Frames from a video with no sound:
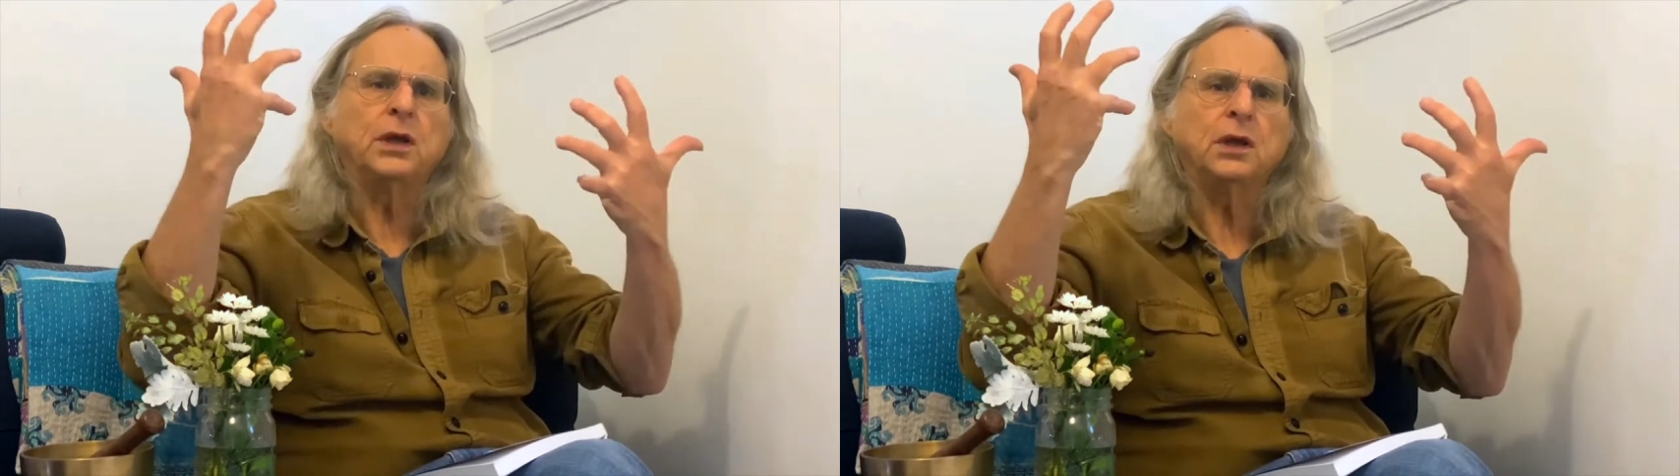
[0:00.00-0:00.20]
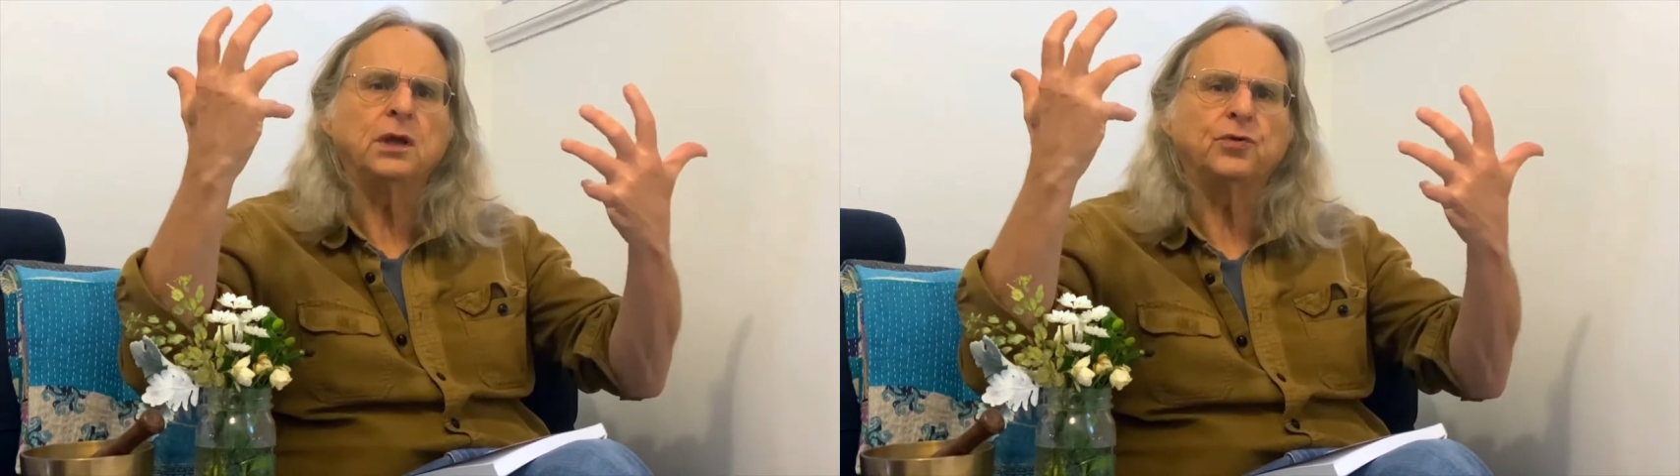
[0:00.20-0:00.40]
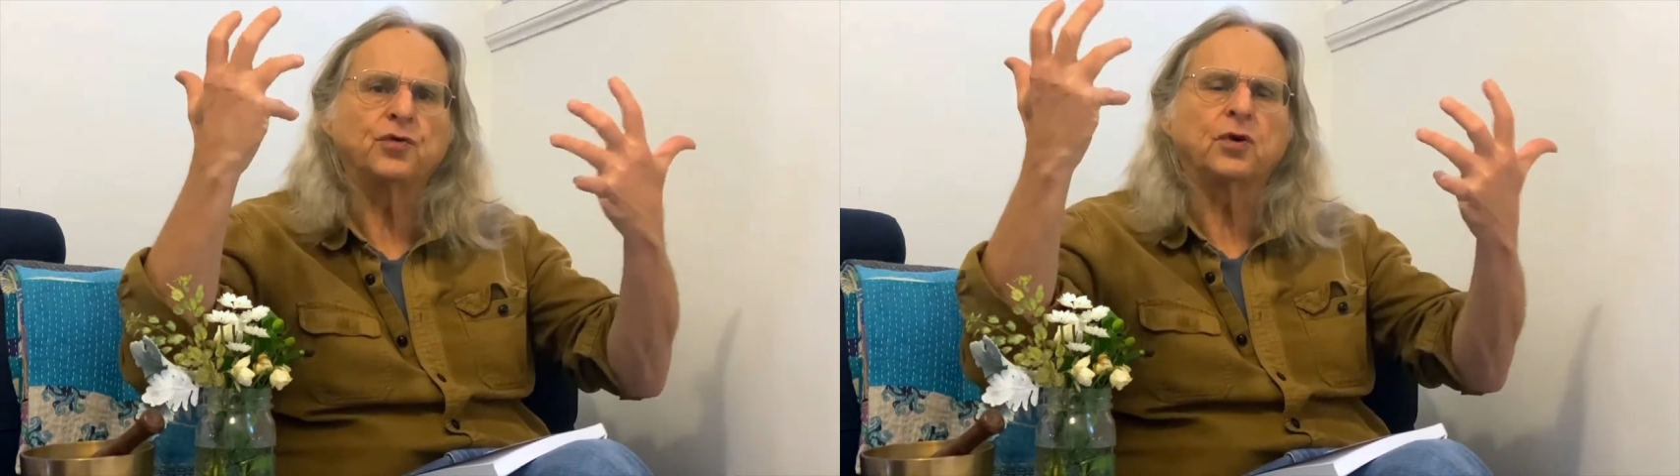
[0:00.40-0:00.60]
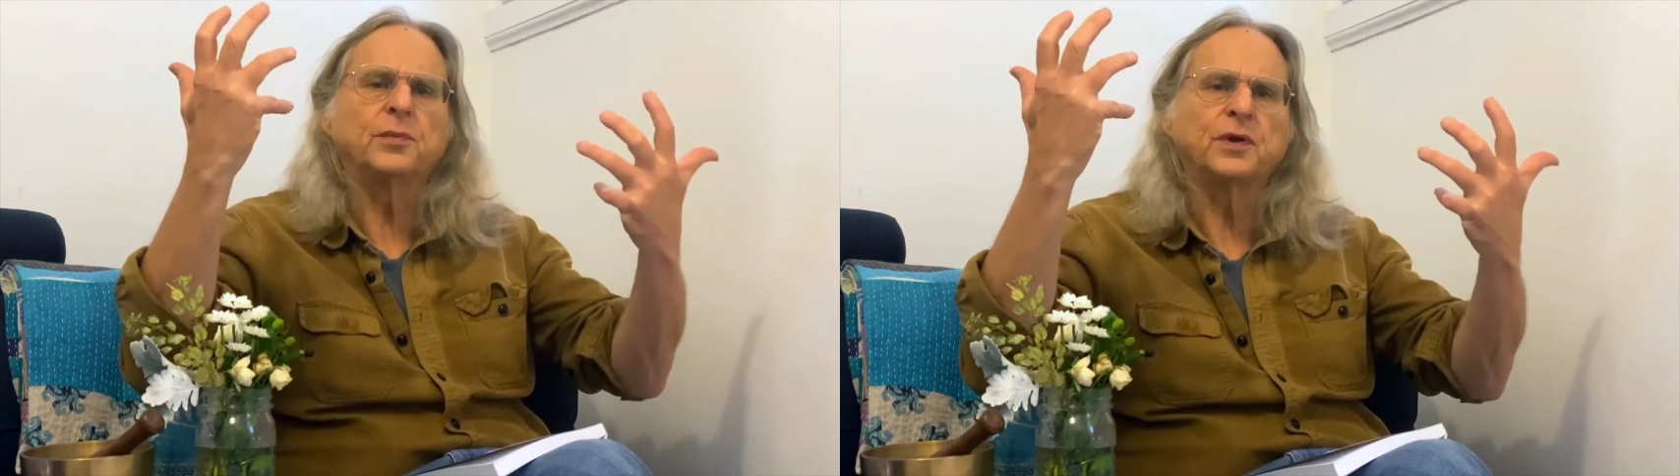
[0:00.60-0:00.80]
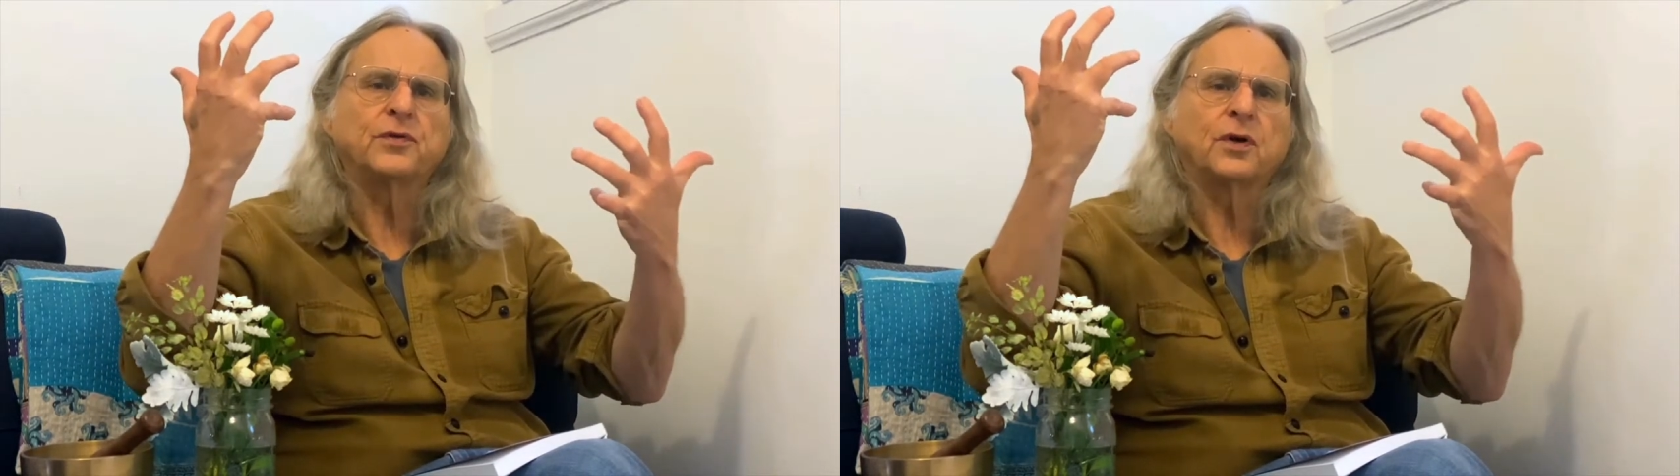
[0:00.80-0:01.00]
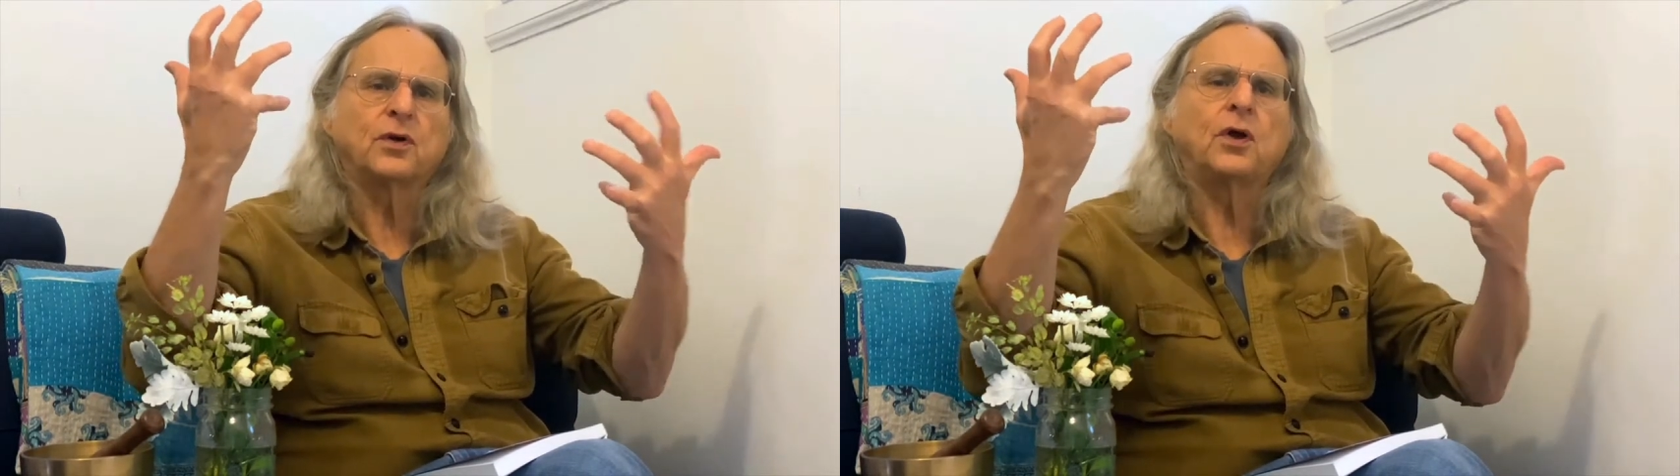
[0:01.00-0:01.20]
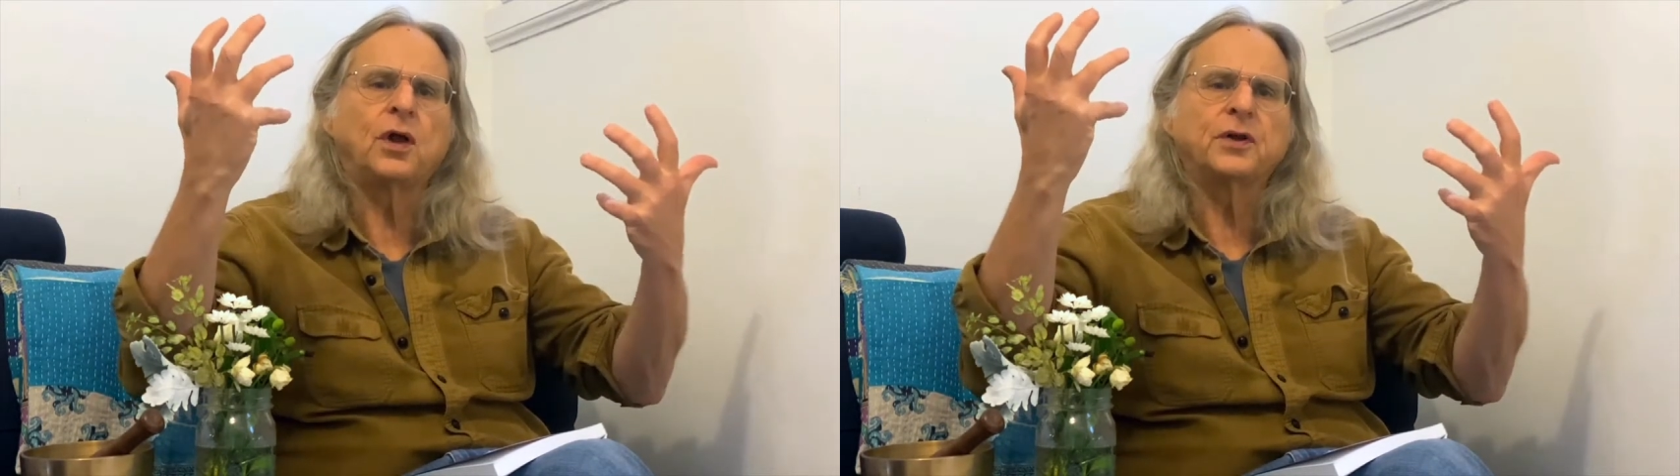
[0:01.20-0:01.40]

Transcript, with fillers: we Germans are